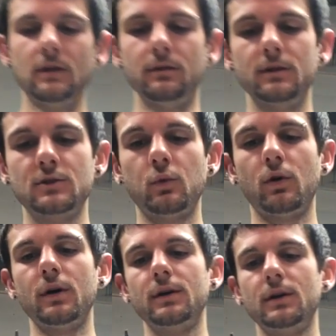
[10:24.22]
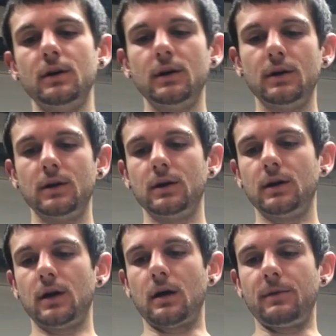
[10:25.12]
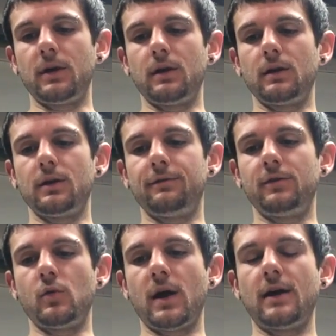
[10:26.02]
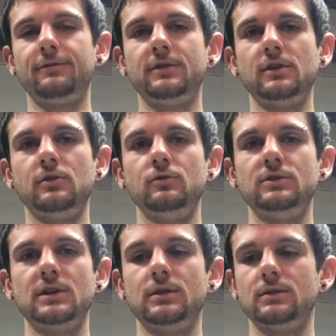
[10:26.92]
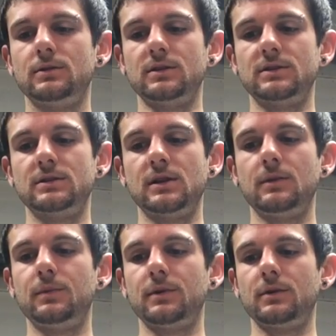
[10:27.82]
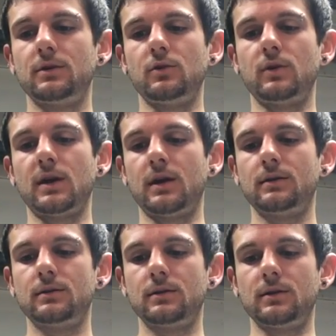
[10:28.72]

This one, I mean, if you have to use it to snip, you can.